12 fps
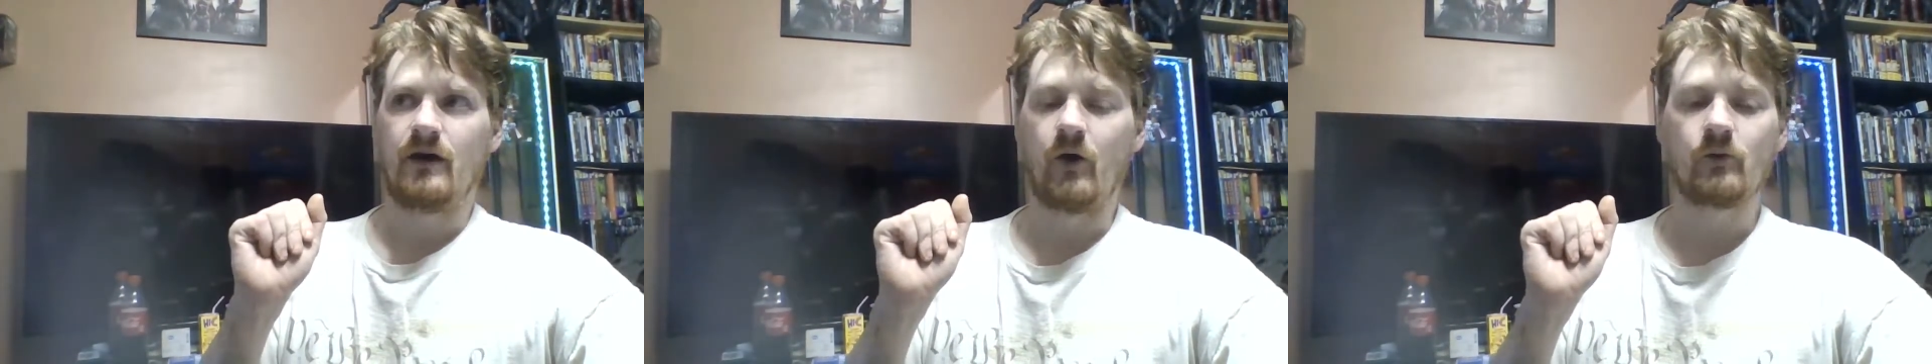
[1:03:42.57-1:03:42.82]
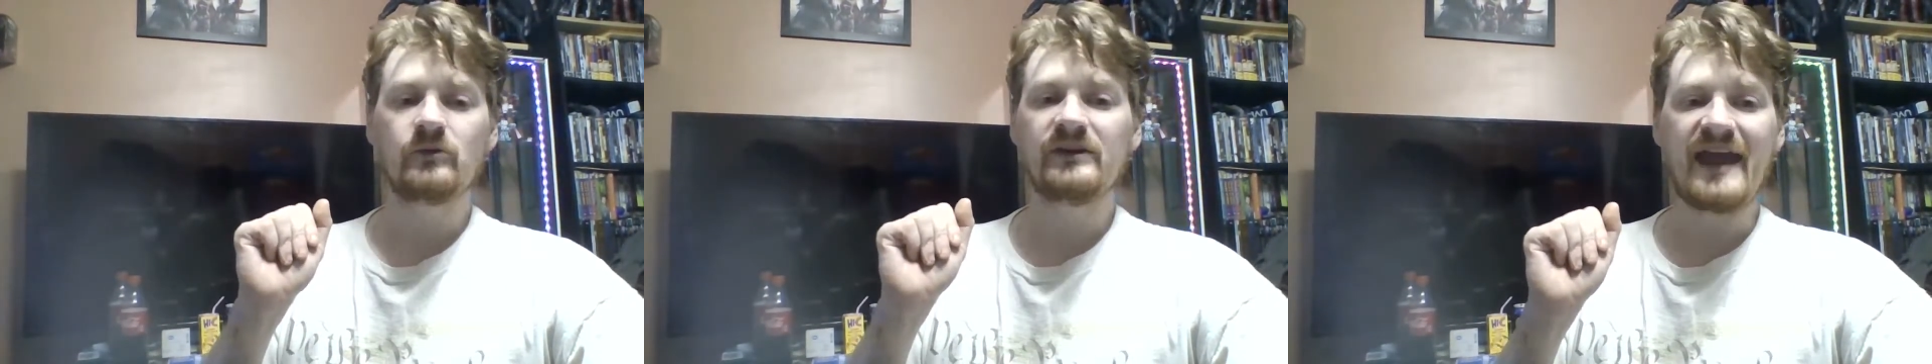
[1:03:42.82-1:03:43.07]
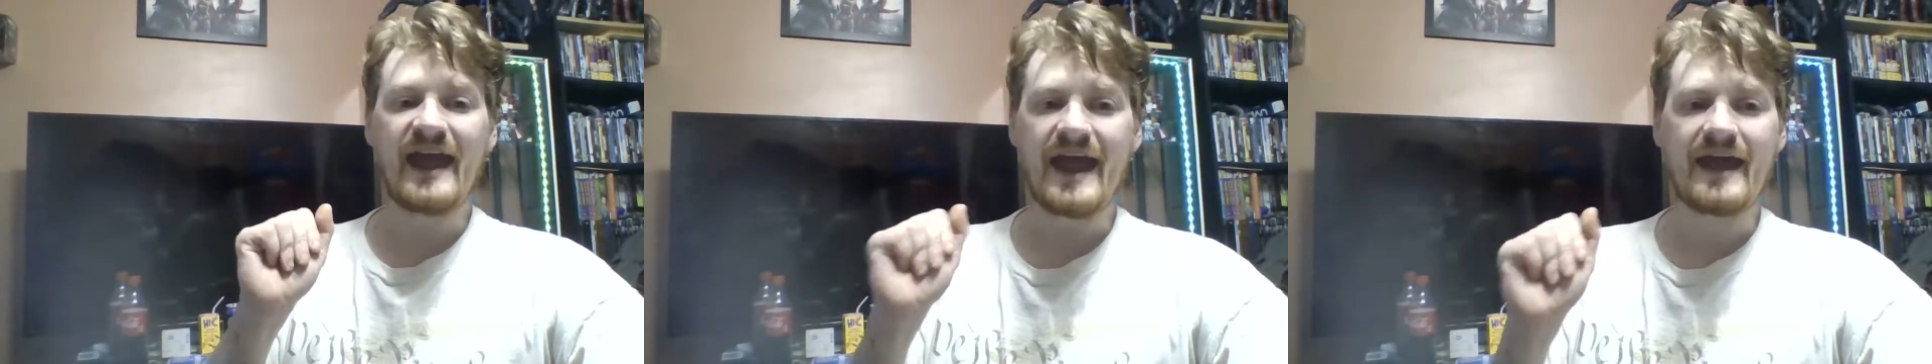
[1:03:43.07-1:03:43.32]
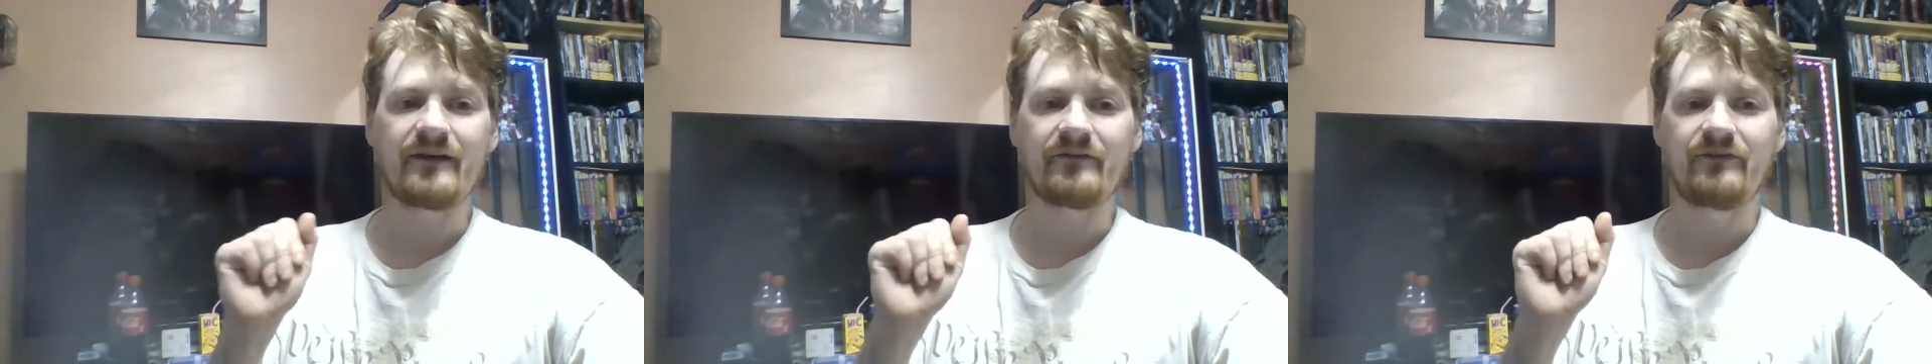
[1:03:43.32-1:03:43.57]
only
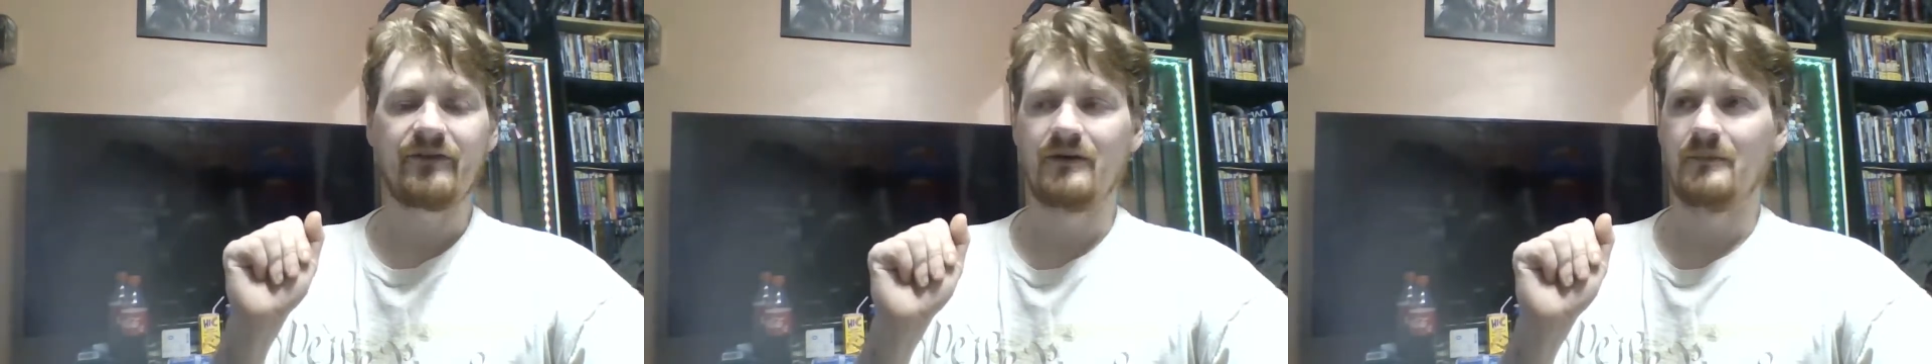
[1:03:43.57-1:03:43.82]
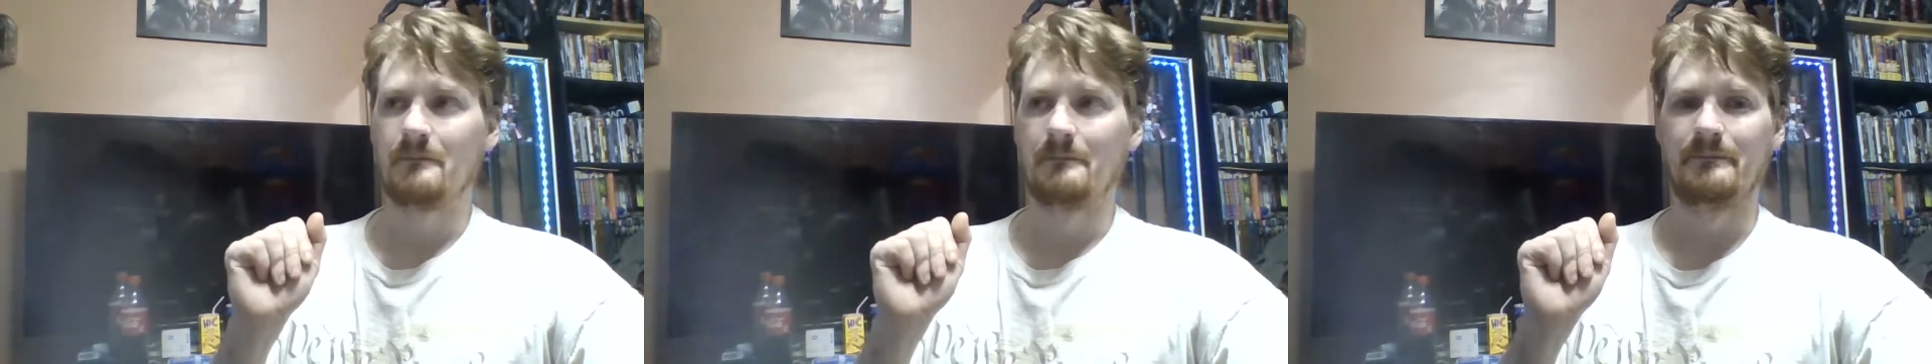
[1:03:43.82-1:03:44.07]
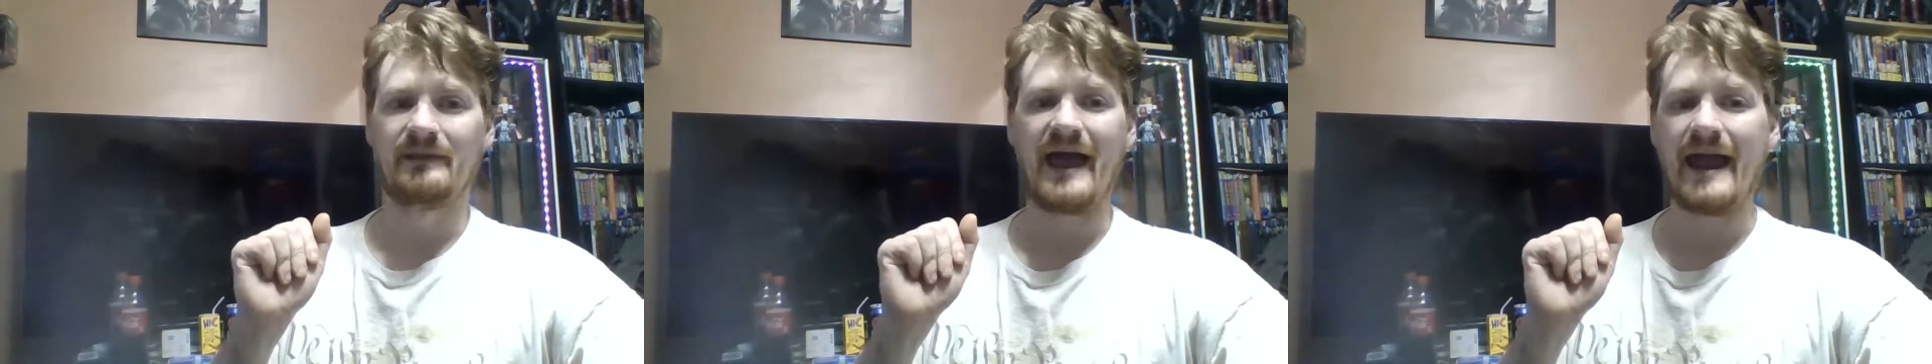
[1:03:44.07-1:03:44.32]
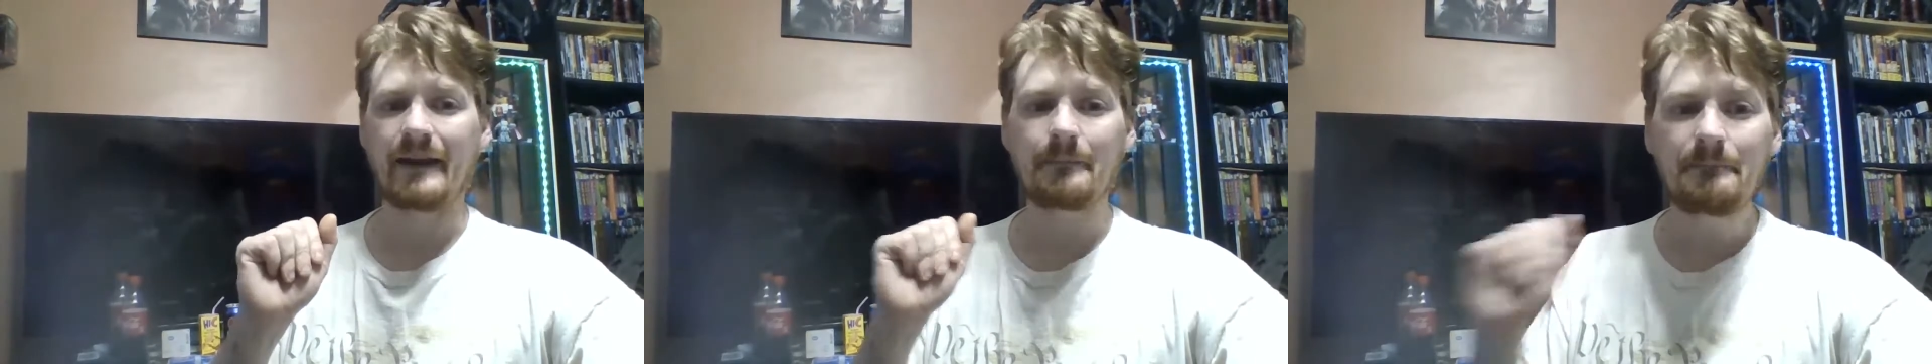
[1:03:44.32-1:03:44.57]
have
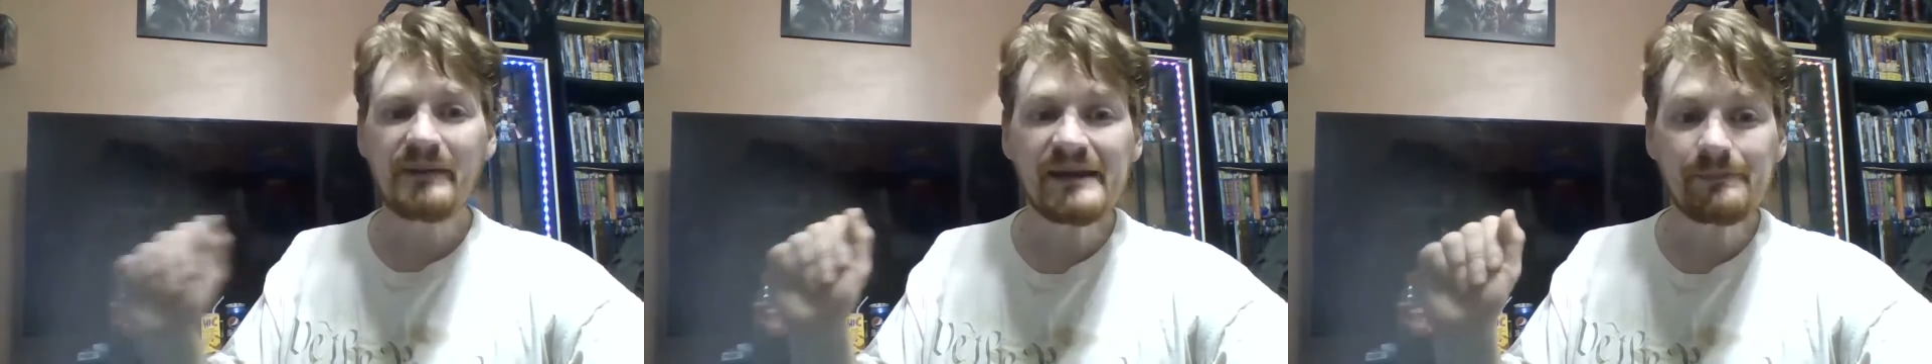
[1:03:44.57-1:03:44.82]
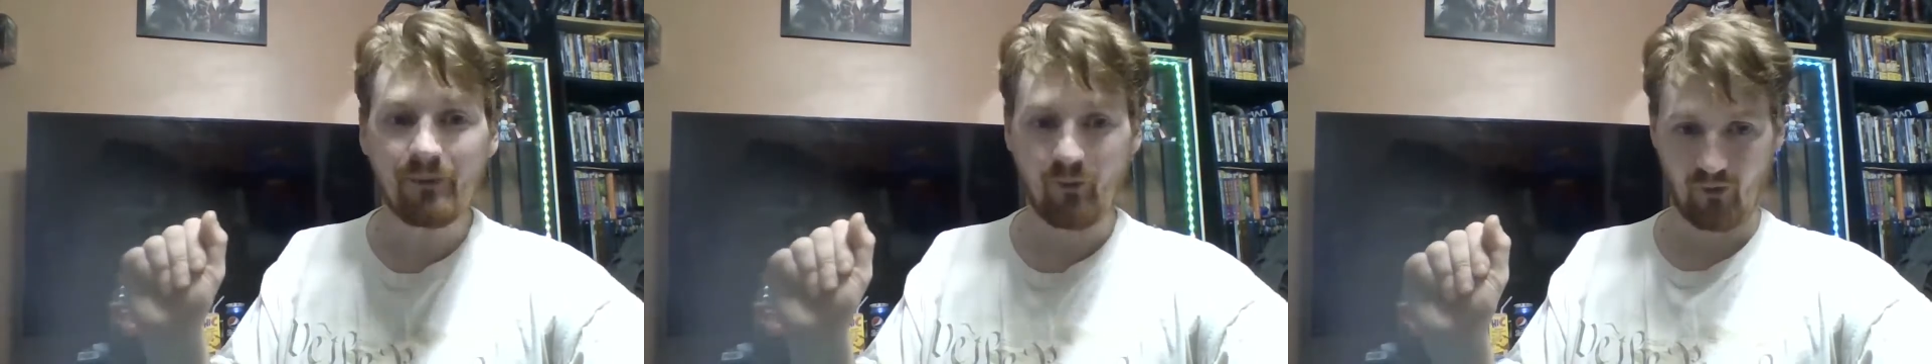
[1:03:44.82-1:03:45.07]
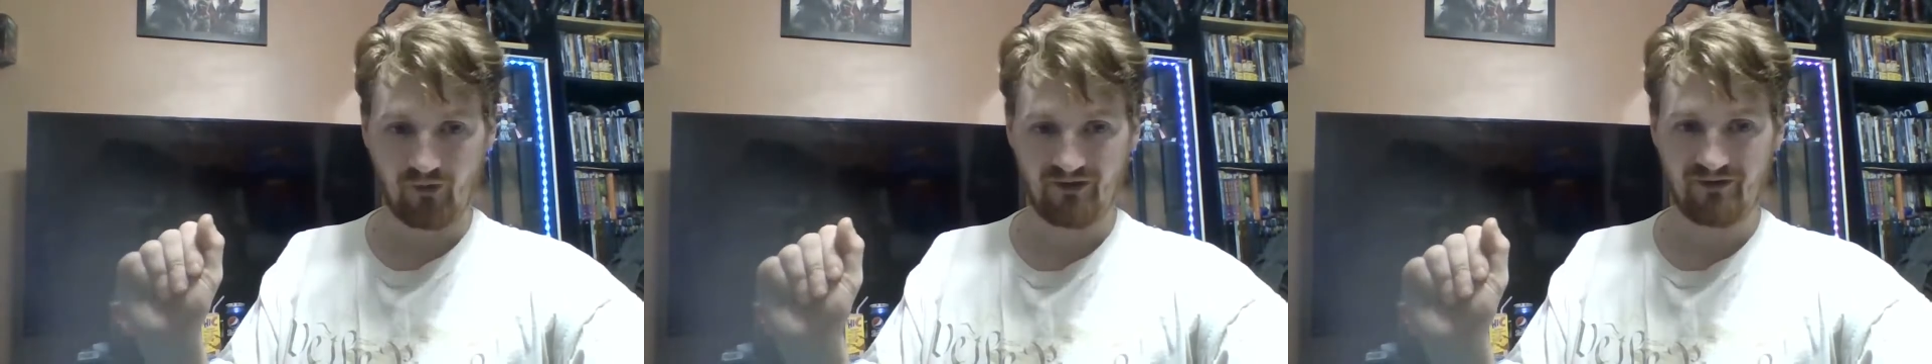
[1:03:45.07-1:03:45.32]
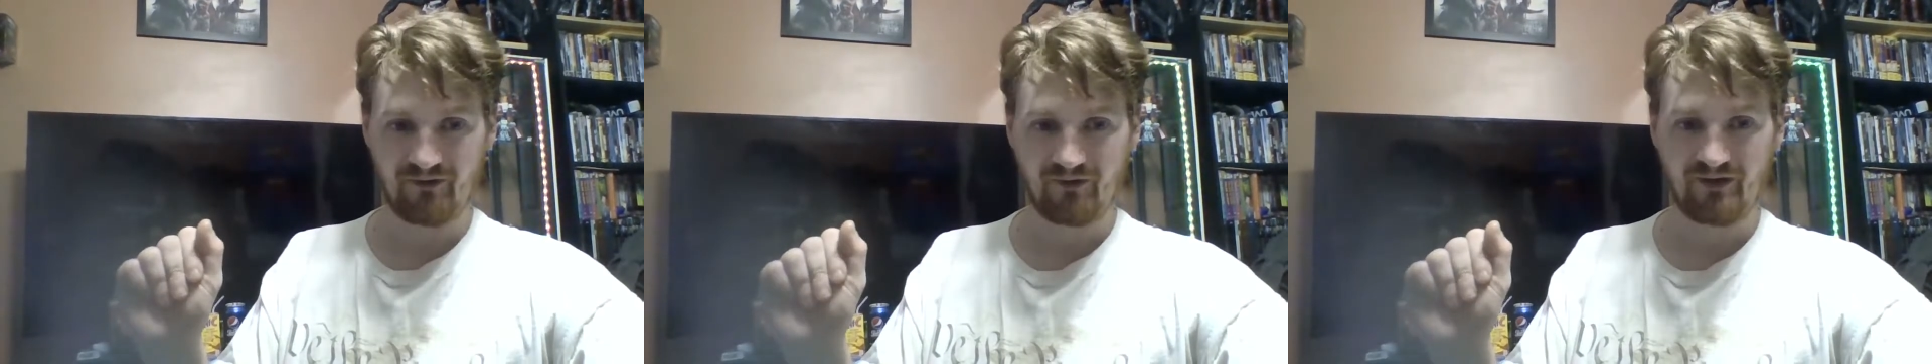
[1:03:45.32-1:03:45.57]
black people
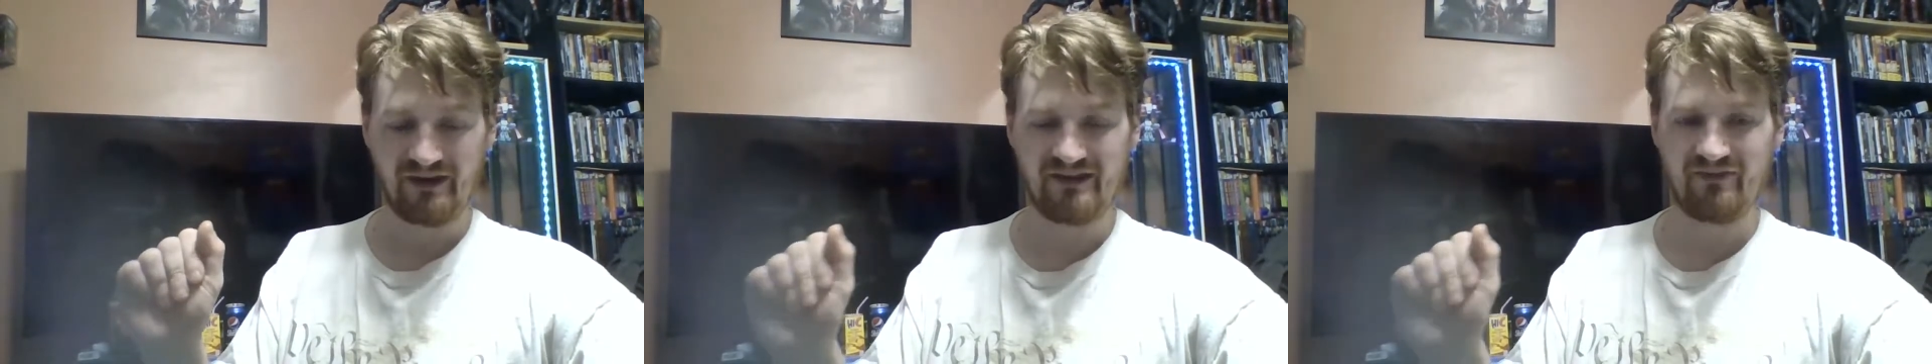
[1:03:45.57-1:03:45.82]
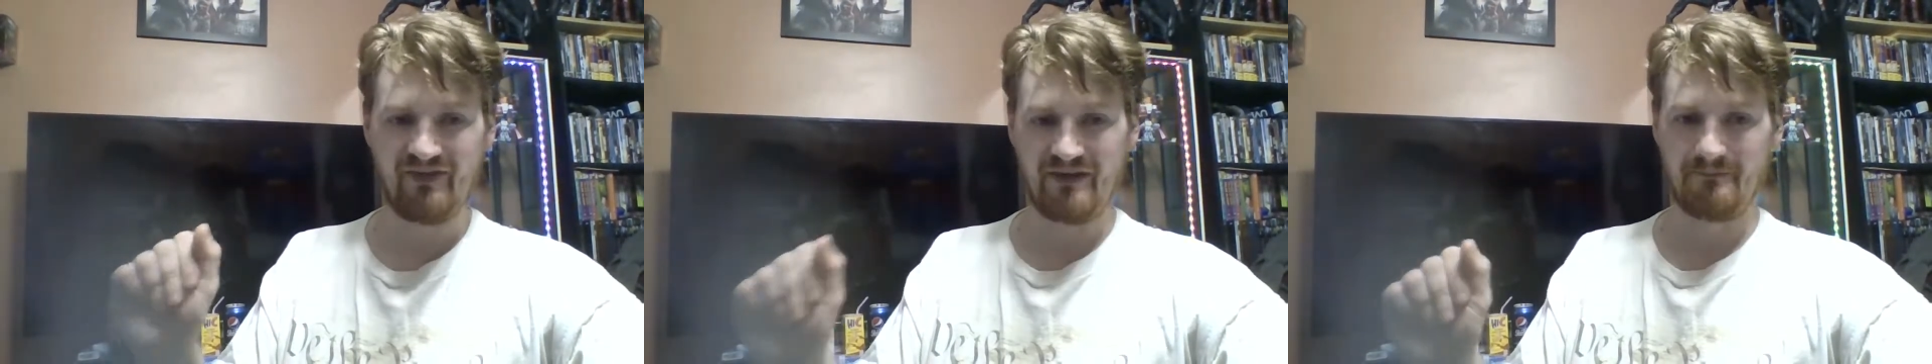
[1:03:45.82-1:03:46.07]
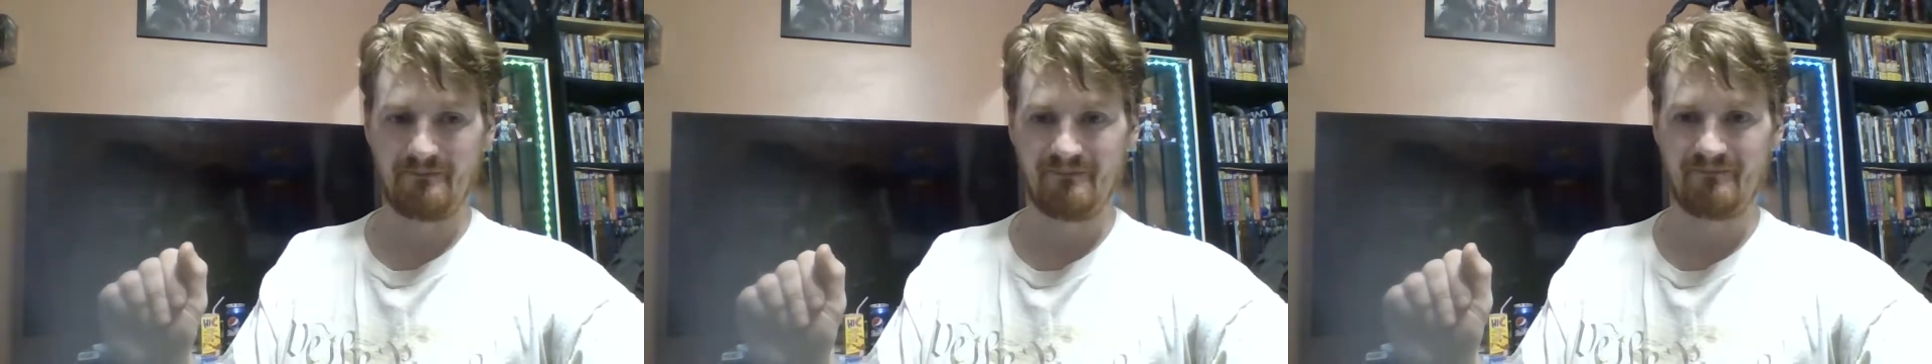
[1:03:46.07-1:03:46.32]
in them,